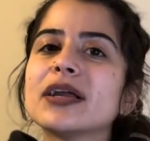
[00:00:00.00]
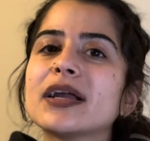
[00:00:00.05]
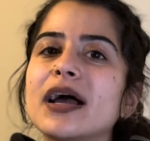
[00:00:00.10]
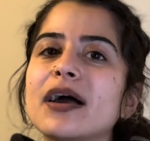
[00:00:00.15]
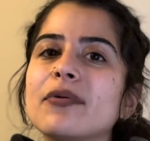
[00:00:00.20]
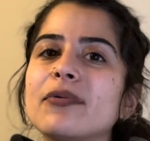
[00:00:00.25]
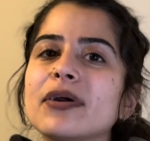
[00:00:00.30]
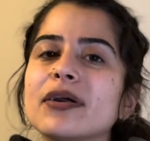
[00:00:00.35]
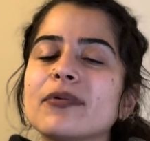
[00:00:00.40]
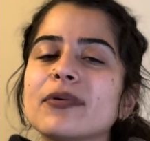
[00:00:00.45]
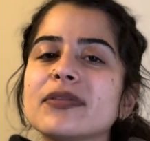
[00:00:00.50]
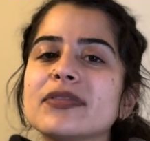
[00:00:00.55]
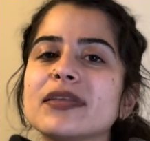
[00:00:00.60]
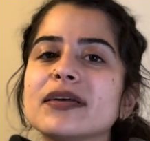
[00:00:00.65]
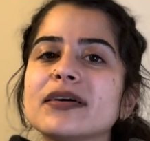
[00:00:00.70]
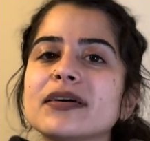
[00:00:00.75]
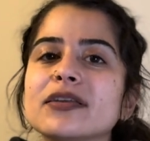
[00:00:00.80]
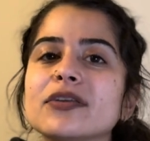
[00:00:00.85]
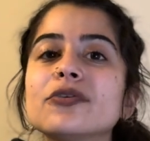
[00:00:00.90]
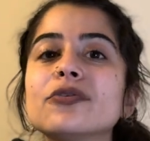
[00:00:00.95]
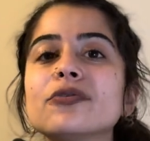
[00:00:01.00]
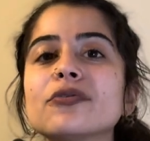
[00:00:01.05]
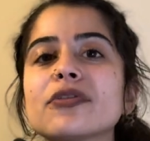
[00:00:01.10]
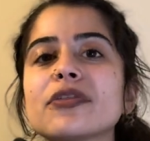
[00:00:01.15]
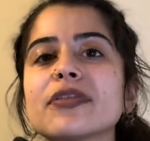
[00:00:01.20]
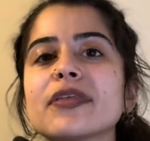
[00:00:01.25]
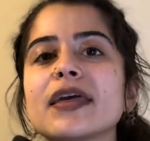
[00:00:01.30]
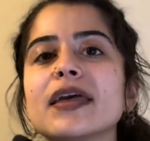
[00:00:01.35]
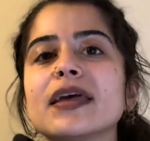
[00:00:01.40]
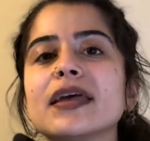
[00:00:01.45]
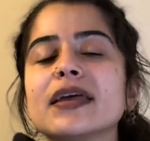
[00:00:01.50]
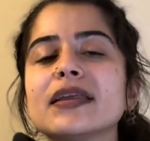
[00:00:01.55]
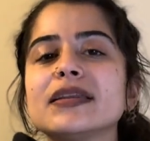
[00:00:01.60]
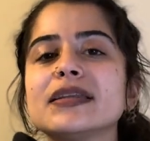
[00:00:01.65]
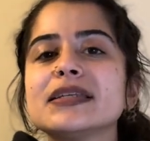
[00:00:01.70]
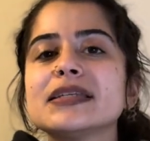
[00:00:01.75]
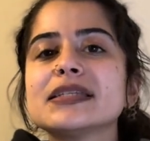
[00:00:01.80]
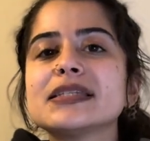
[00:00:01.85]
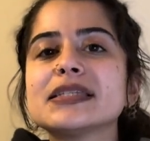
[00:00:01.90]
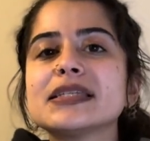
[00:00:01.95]
I work with the youth in
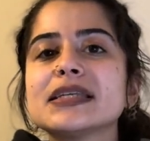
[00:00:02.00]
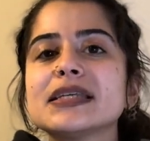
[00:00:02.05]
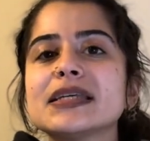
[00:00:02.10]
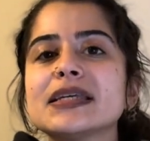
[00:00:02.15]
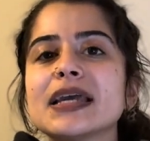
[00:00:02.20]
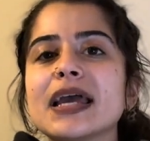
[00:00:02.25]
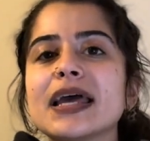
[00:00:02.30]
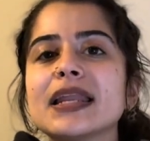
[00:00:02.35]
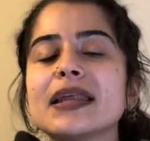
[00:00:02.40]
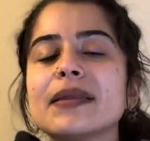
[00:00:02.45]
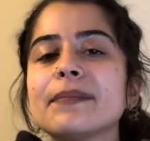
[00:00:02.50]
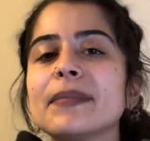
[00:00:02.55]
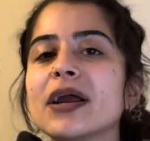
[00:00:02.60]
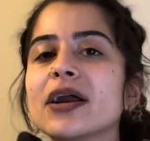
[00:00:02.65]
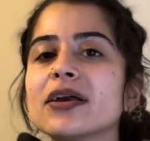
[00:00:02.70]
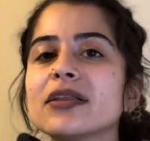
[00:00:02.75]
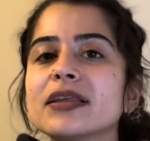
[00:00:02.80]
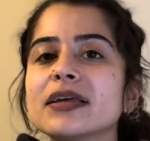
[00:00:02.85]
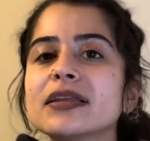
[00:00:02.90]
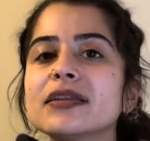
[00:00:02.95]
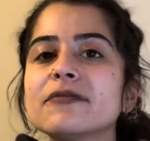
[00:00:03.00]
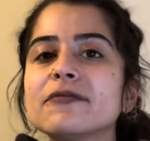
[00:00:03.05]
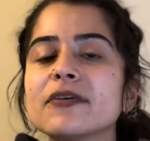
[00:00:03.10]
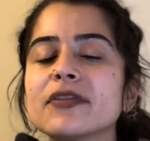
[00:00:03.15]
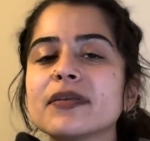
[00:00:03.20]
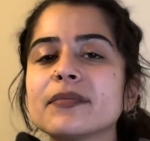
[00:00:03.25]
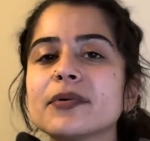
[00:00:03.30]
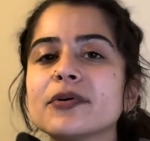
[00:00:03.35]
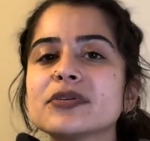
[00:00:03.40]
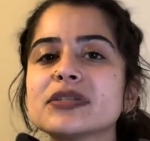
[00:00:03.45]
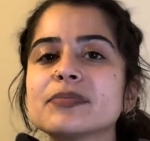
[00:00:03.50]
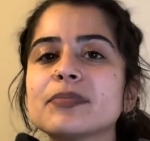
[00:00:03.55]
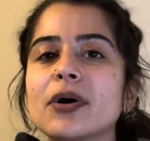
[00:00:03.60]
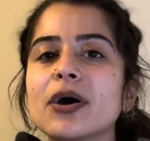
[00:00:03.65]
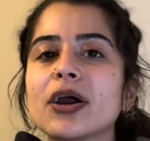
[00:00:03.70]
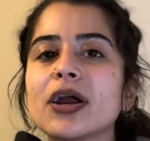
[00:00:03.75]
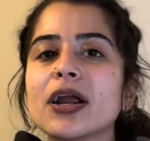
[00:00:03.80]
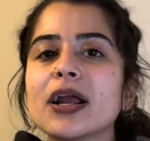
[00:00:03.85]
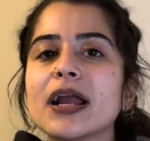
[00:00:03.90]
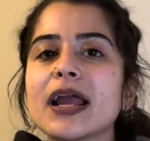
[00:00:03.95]
DC and in Maryland for the most
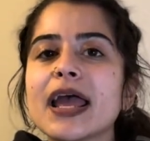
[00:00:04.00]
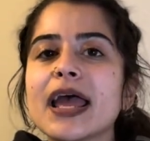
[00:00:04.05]
part,